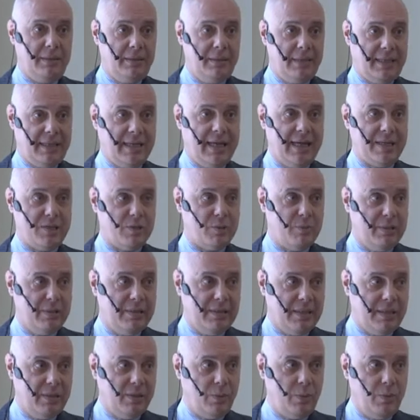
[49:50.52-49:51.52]
the customer
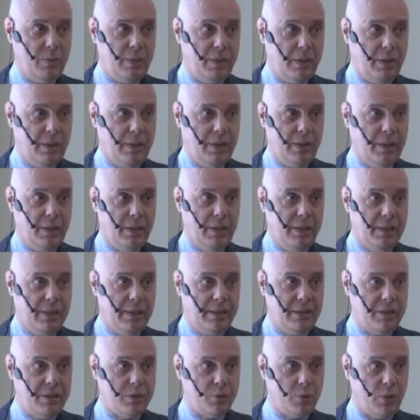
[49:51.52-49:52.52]
that
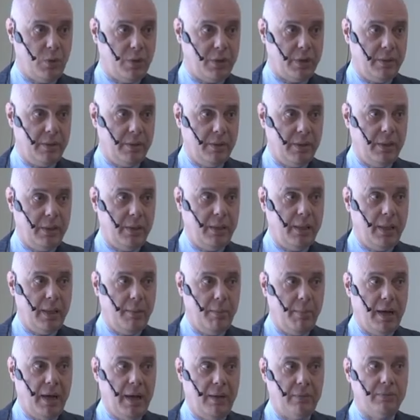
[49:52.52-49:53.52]
is working
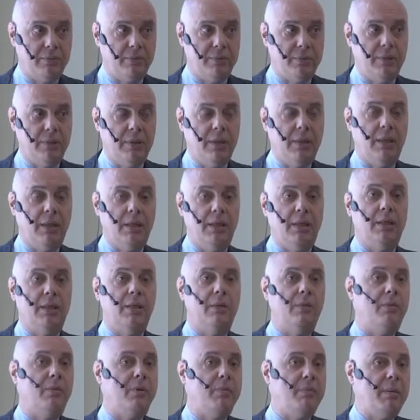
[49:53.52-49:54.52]
about.
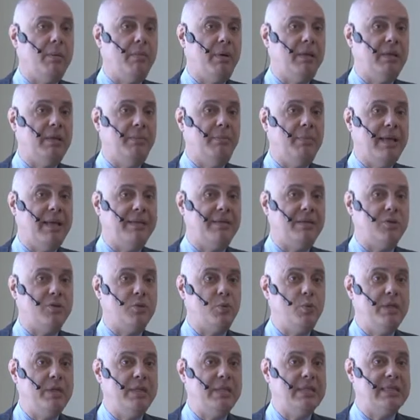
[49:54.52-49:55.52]
Remember the metrics
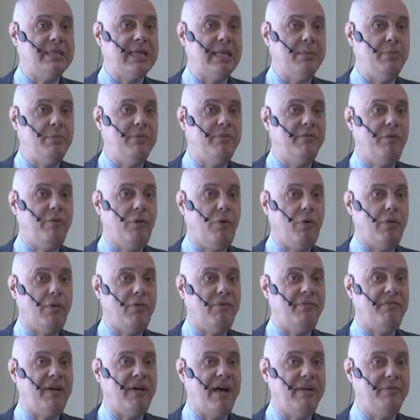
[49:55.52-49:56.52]
we said before,
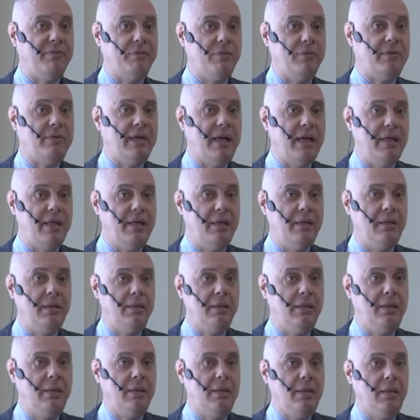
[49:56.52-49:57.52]
5 to 10?
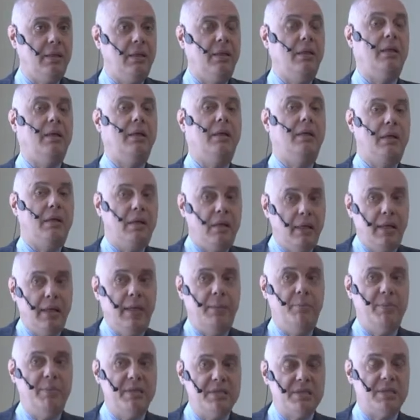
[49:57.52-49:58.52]

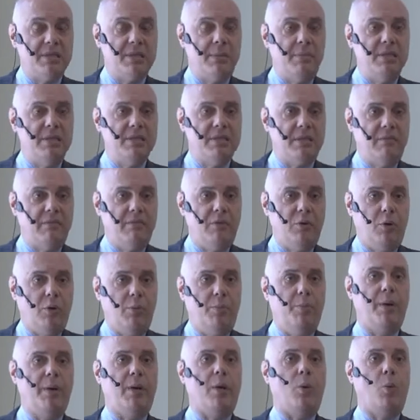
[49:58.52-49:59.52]
A business
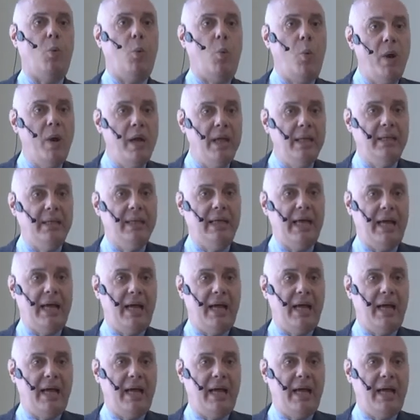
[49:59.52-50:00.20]
developer with the